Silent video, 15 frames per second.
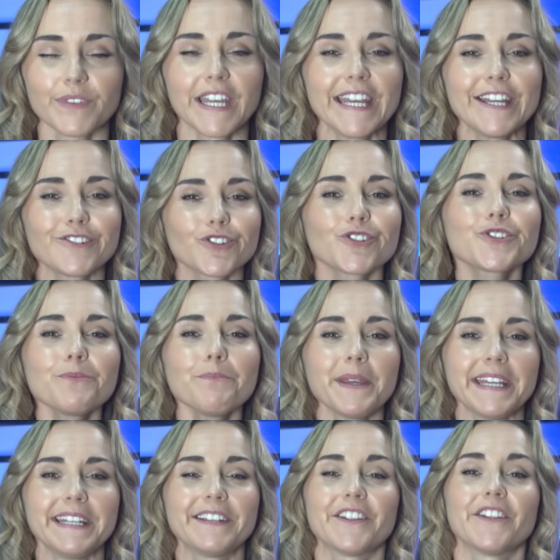It doesn't
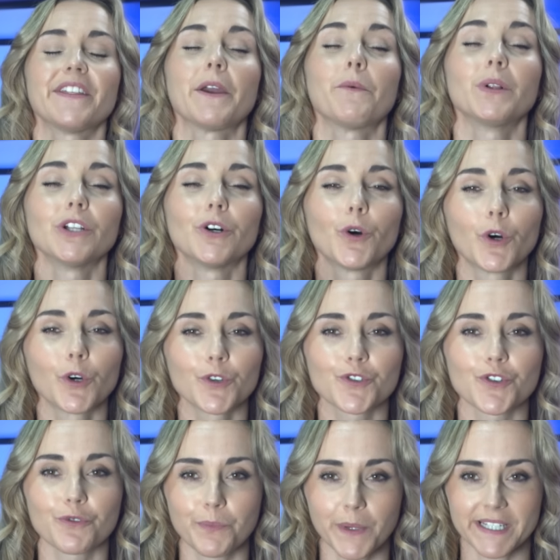mean that they will
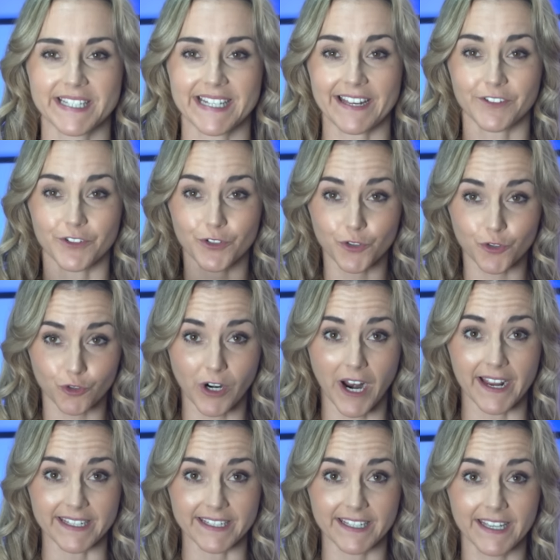100%
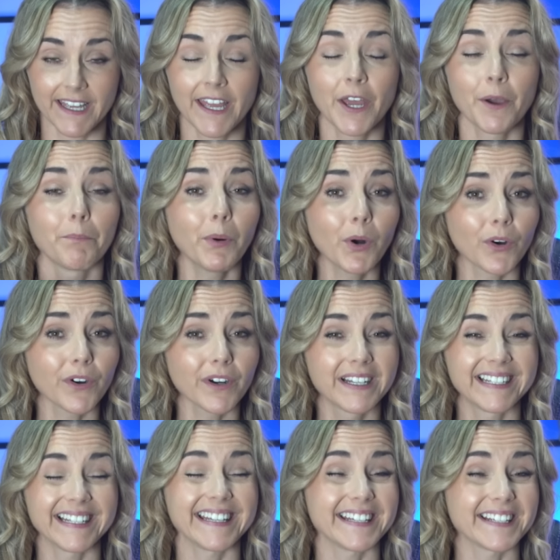strike, but
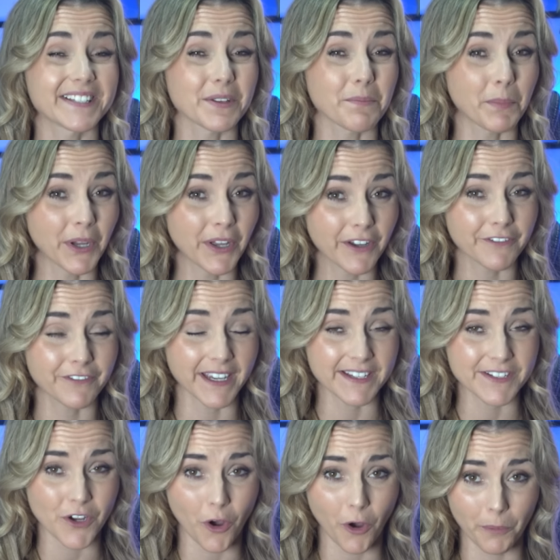it is the
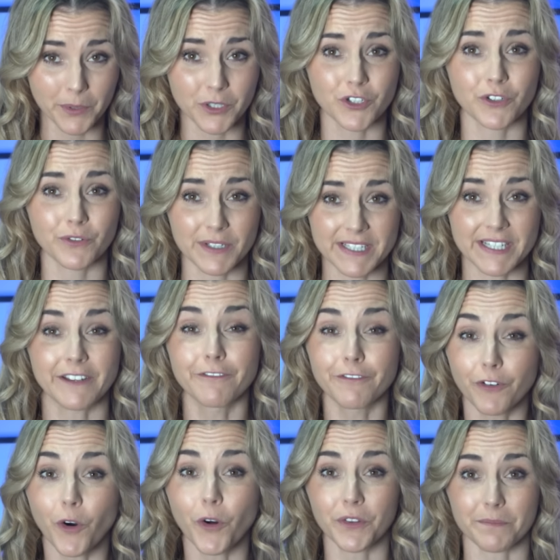perfect opportunity
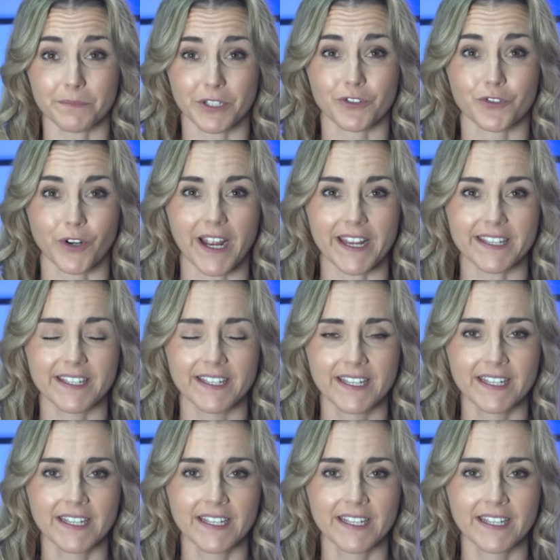for them to strike.